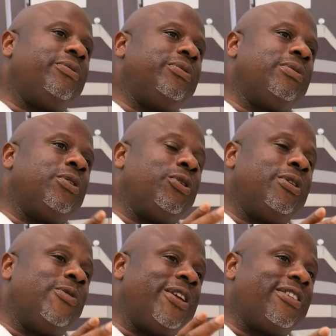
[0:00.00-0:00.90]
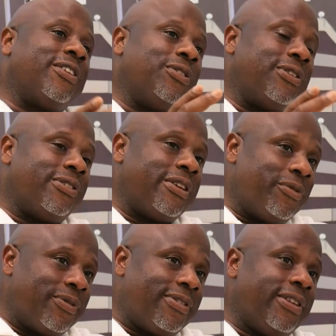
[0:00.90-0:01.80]
even God rested on the
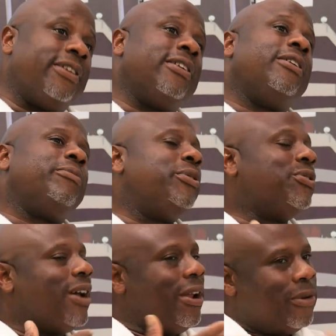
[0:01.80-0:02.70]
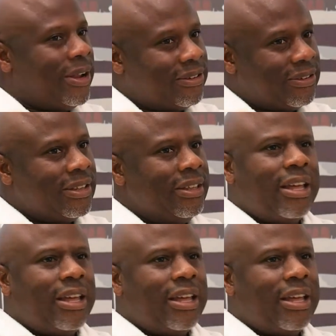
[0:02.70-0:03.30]
7th day. Me too, I rest.